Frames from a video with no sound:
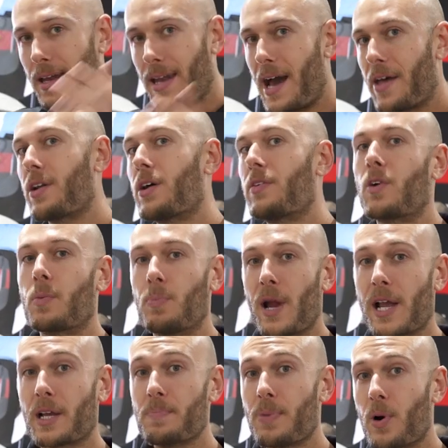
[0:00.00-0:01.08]
Now that all of our
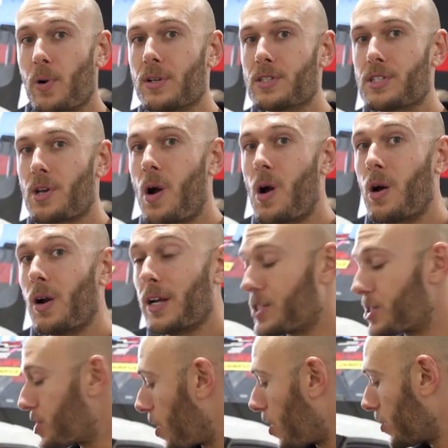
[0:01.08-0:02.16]
brake components are
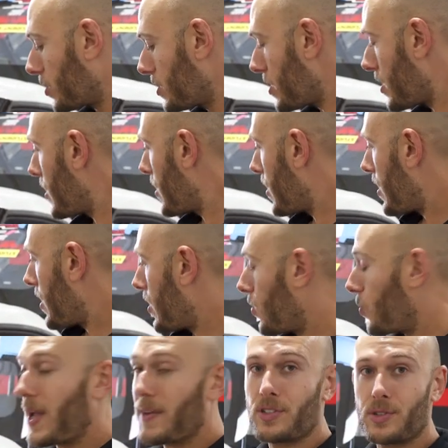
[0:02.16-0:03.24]
installed,
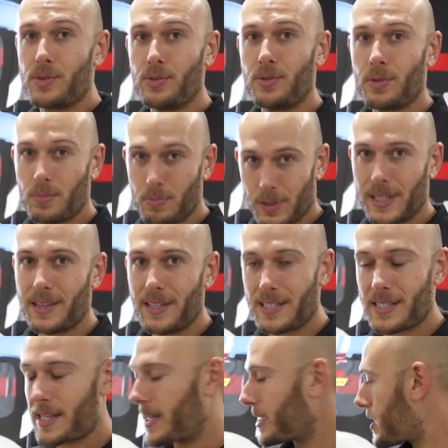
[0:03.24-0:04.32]
we have to bleed
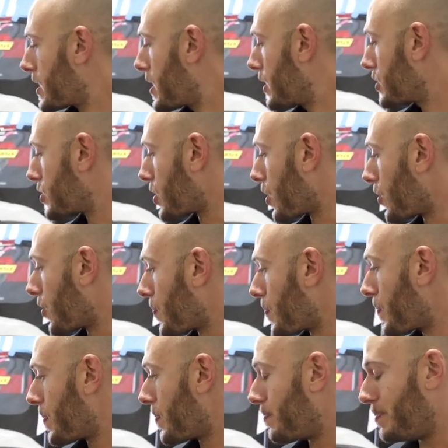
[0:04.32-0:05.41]
these things. So
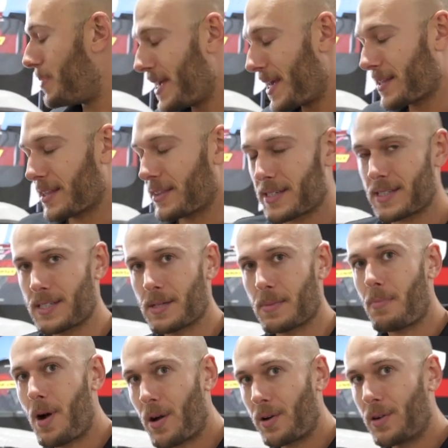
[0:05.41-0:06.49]
being that this is a
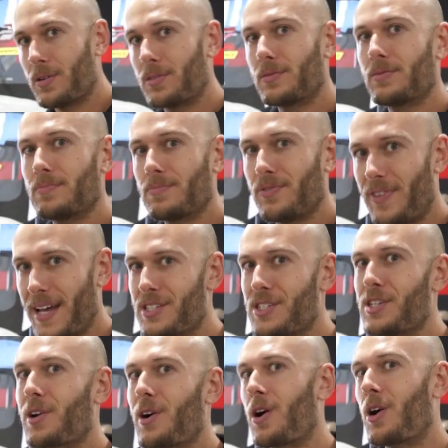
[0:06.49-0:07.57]
modern
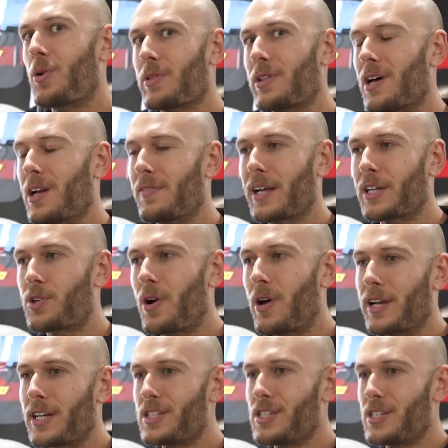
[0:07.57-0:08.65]
fancy car with a lot of
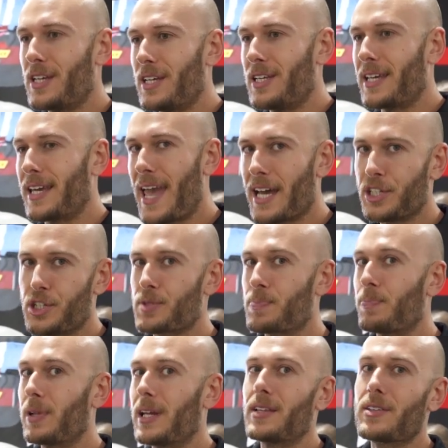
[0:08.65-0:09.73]
electronics, you can't just
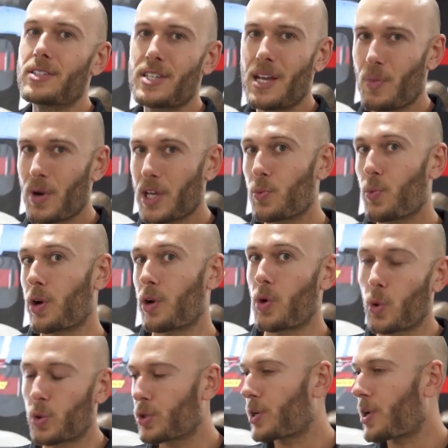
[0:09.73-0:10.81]
bleed it the same way you would an
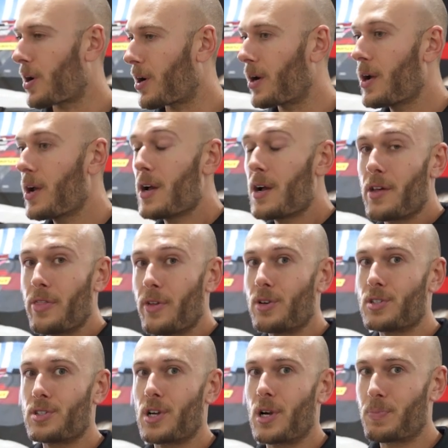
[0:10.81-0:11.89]
older car.
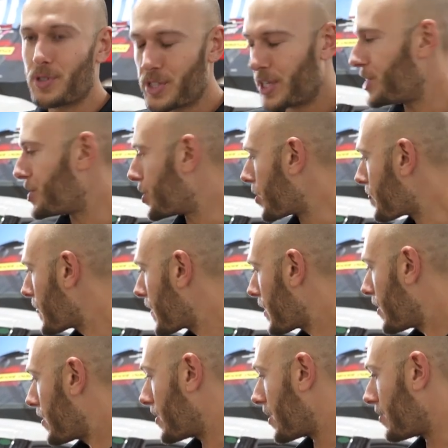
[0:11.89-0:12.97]
There's a procedure
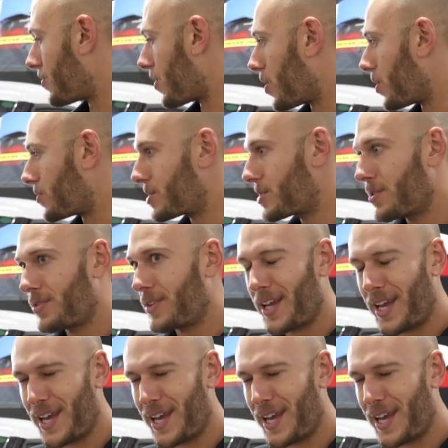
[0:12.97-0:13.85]
that involves the